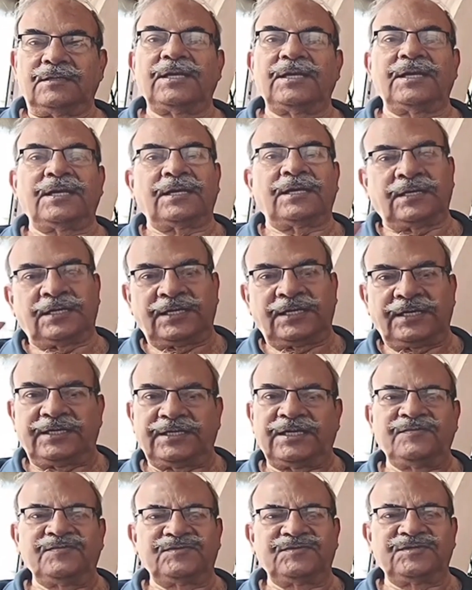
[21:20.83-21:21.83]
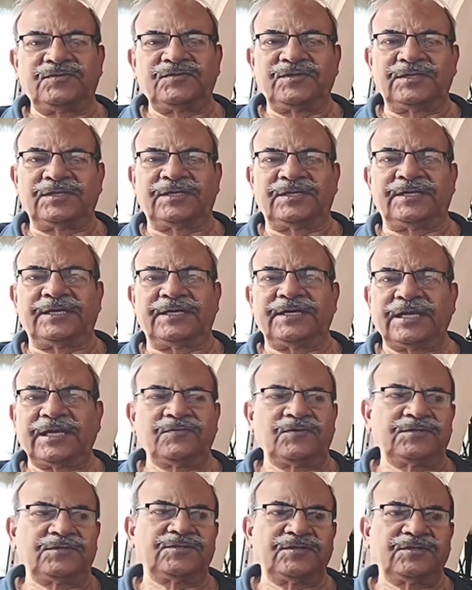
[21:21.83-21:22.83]
At night time, during the
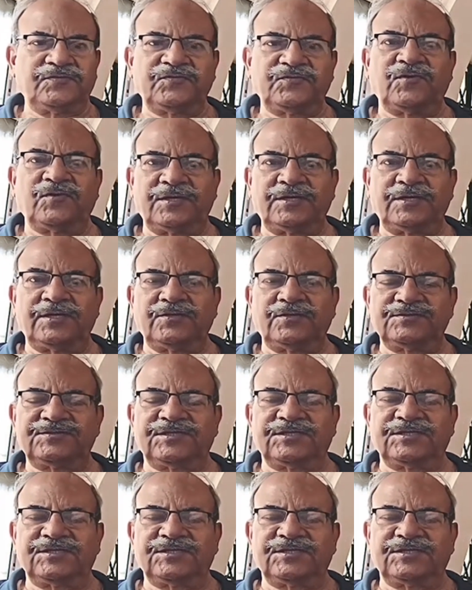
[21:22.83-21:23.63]
daytime also, if you wanted to